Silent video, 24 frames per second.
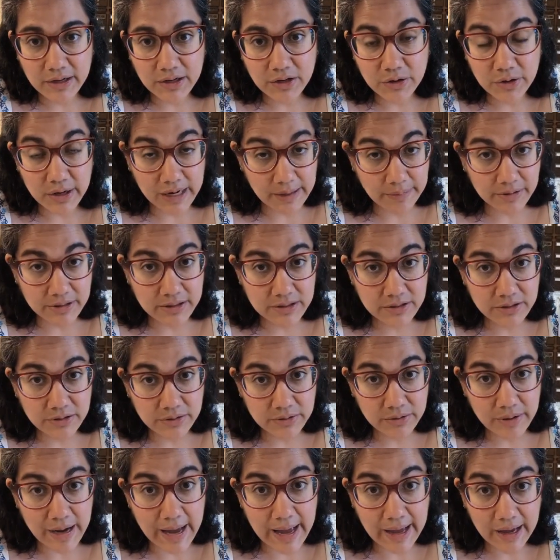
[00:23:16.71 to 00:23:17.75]
you're able
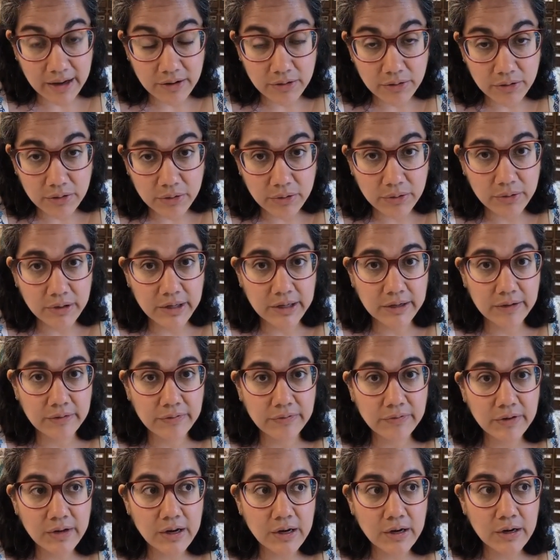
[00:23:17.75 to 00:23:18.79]
to haggle, or if
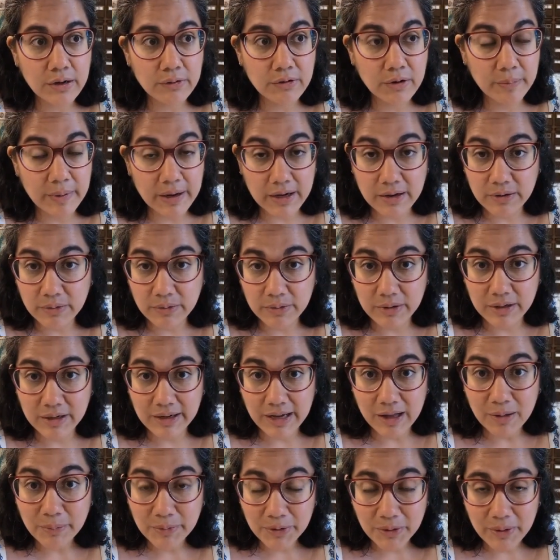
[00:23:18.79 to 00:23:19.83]
Rebecca would
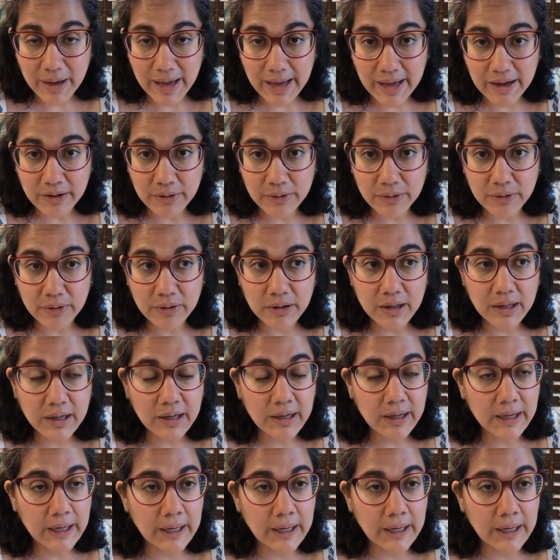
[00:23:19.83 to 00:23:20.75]
help you haggle.